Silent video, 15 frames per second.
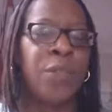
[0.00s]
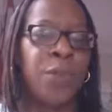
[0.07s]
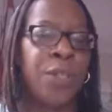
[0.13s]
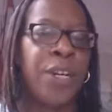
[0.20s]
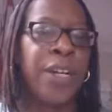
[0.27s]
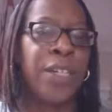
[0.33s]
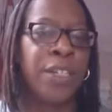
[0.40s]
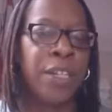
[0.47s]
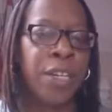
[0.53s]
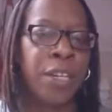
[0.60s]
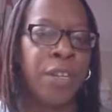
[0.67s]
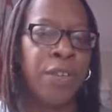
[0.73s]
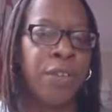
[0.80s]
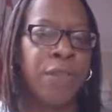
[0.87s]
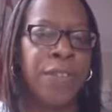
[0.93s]
was going to
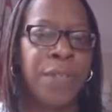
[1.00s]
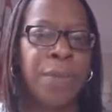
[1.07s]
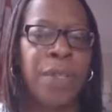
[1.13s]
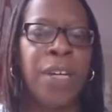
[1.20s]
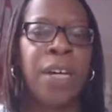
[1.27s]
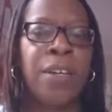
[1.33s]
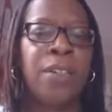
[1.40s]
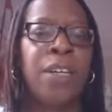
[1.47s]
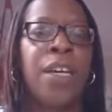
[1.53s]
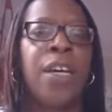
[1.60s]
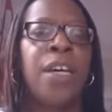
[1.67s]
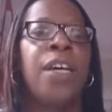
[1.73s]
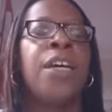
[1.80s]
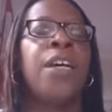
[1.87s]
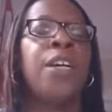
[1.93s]
look for something else.
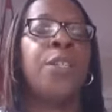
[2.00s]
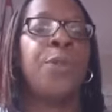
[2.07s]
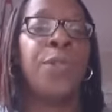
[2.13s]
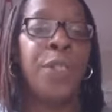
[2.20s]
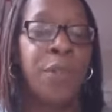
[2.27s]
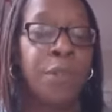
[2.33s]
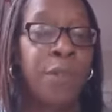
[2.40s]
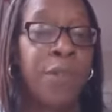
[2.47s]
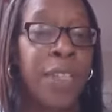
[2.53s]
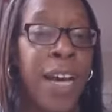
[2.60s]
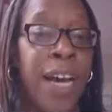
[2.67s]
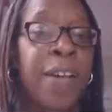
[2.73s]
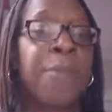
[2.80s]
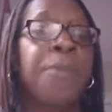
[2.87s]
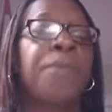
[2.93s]
So we did all of
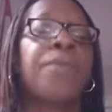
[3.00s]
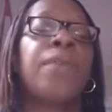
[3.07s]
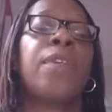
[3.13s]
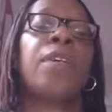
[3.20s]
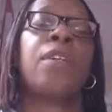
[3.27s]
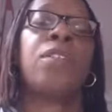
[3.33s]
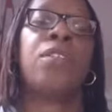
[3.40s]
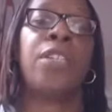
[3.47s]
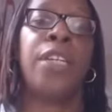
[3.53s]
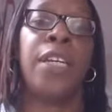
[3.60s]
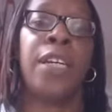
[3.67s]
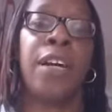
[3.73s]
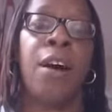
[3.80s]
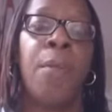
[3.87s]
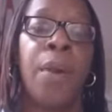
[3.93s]
that.
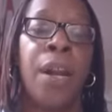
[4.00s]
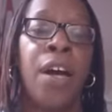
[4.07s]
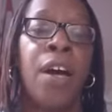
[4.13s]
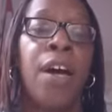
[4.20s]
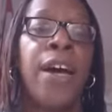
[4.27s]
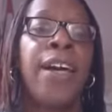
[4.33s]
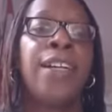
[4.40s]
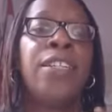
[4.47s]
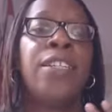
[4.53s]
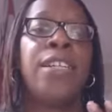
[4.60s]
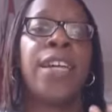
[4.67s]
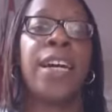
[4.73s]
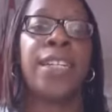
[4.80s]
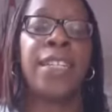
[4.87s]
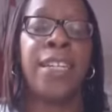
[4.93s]
She applied, she
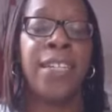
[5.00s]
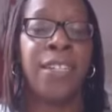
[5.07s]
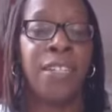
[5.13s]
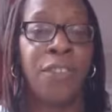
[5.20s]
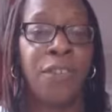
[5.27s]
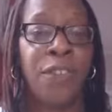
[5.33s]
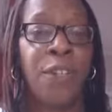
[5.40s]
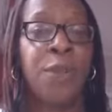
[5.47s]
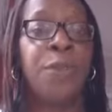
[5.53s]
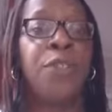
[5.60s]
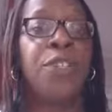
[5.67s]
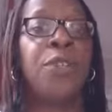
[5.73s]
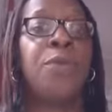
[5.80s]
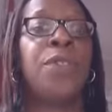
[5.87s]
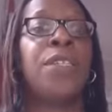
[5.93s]
had interviews,
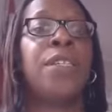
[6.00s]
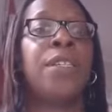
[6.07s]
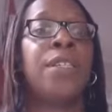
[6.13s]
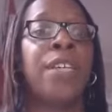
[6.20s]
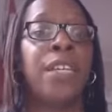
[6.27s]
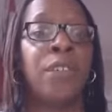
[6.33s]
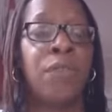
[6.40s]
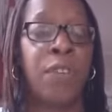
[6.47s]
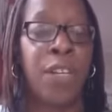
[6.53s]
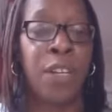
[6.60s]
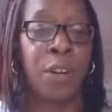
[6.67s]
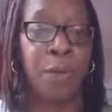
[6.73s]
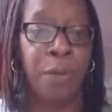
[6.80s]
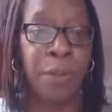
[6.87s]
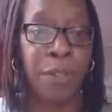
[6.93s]
she was successfully
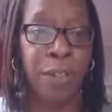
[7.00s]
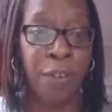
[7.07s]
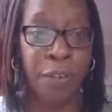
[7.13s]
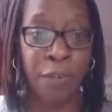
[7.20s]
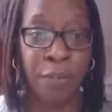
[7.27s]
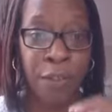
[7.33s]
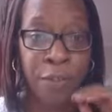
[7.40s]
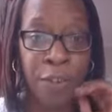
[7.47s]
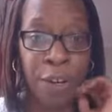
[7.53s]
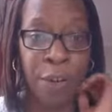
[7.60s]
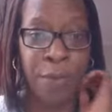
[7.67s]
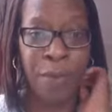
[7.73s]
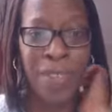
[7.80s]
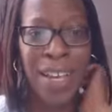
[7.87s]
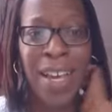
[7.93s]
offered, offered a
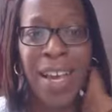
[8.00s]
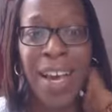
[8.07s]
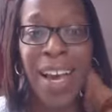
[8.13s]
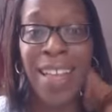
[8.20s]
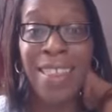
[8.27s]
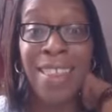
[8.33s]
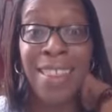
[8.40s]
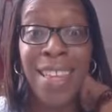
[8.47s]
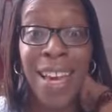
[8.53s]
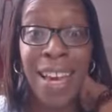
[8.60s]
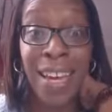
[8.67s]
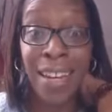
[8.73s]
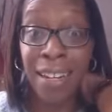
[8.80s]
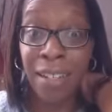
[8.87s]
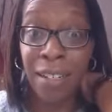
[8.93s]
role. And
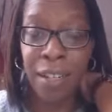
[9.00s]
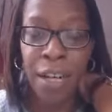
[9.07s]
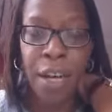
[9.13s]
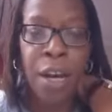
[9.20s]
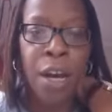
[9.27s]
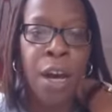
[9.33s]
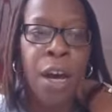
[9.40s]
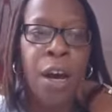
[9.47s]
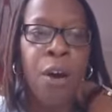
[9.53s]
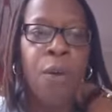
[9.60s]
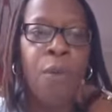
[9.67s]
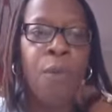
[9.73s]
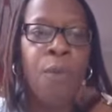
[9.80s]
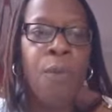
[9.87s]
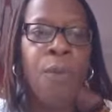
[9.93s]
then
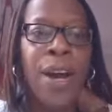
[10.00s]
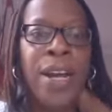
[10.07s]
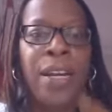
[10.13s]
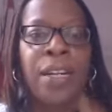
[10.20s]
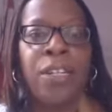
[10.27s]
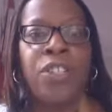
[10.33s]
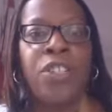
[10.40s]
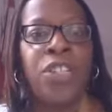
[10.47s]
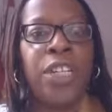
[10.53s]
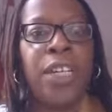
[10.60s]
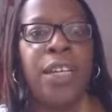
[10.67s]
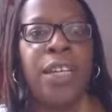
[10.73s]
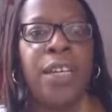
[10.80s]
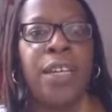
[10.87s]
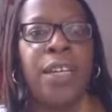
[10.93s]
when
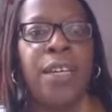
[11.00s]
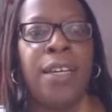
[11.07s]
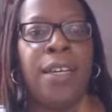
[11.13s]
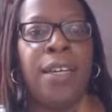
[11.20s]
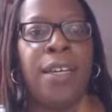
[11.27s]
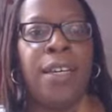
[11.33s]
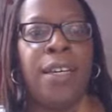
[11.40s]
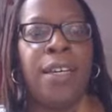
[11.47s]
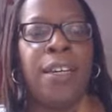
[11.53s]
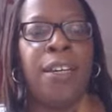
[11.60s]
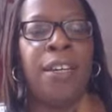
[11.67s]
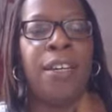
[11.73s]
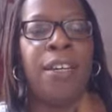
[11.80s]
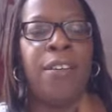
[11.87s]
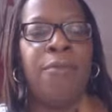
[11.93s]

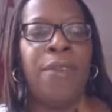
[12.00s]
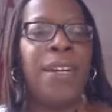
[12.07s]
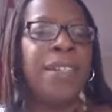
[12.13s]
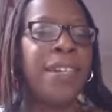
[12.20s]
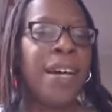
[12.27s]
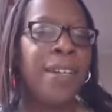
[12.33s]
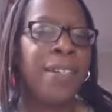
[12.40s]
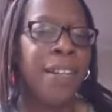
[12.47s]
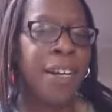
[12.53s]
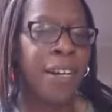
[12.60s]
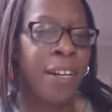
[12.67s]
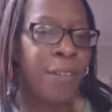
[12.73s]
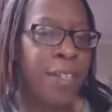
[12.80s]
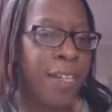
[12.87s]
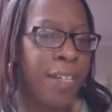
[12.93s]
she went to hand in her
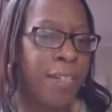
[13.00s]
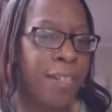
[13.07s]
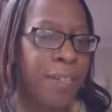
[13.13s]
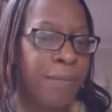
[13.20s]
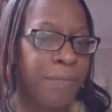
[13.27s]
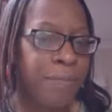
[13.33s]
notice,